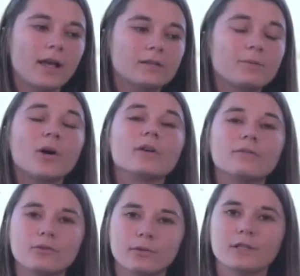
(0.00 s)
as part
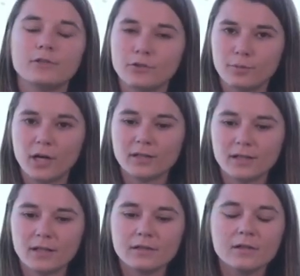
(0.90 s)
of the research
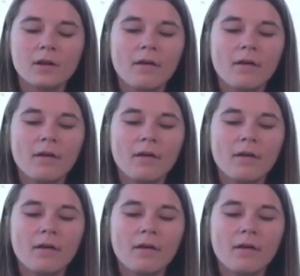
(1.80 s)
process,